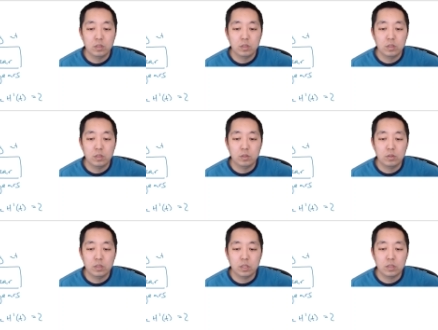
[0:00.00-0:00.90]
two
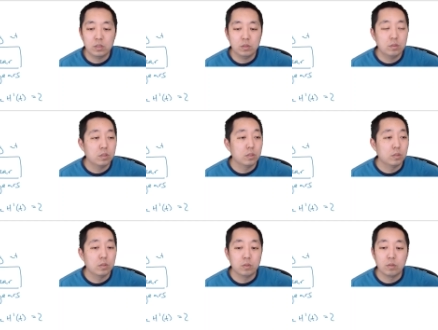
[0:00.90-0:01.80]
six two
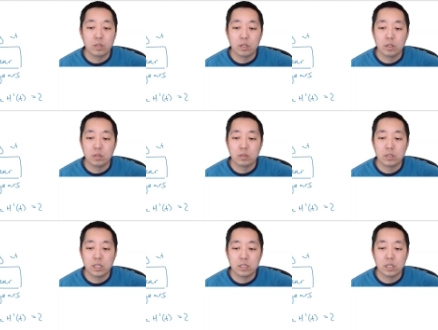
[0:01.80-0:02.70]
two, then
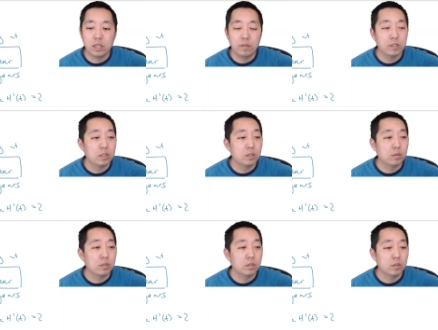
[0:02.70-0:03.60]
six eleven
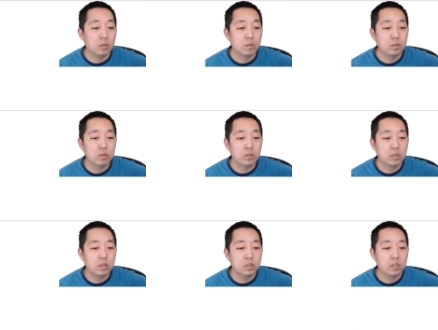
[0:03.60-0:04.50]
twenty-two.
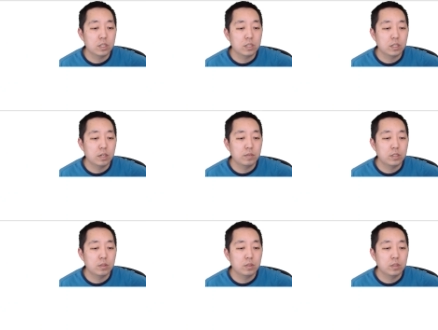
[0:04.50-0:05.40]
Six eleven
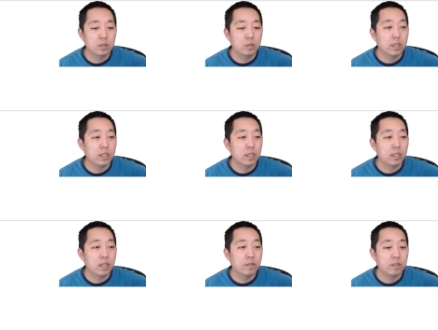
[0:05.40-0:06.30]
two two and then
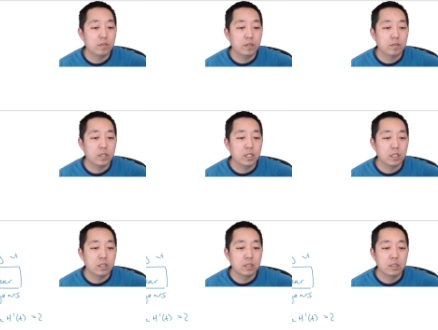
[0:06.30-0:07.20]
eleven
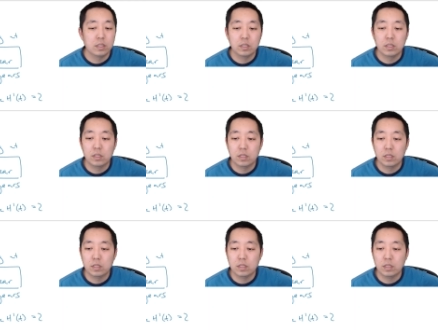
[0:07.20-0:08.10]
fifteen,
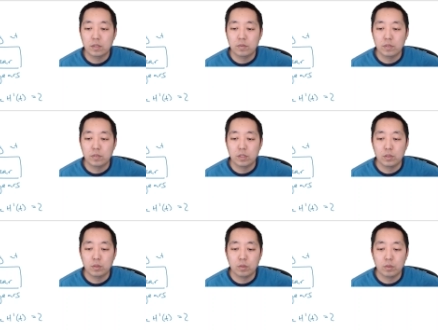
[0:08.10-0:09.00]
eleven fifteen
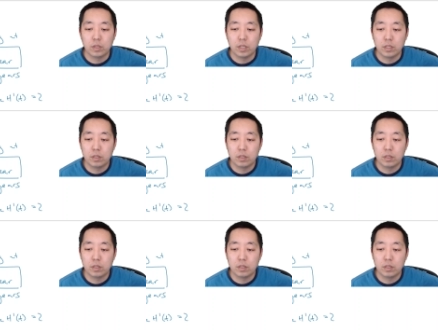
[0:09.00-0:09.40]
two three.